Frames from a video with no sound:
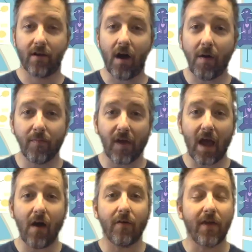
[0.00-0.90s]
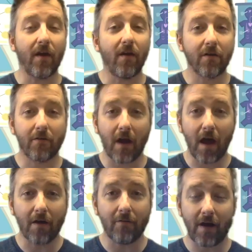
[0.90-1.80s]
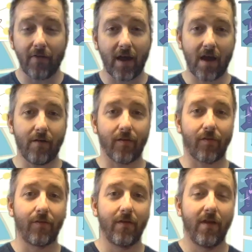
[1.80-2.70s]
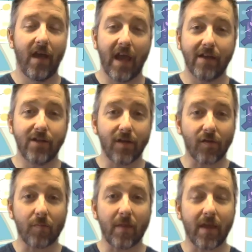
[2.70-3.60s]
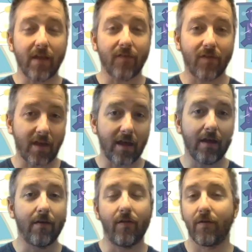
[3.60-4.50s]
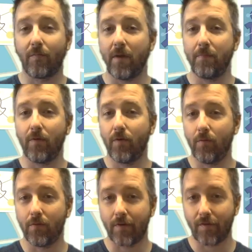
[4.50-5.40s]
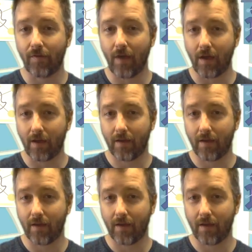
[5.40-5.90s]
comes out, and they all crowd around the house, and Jesus begins to heal those people who were sick.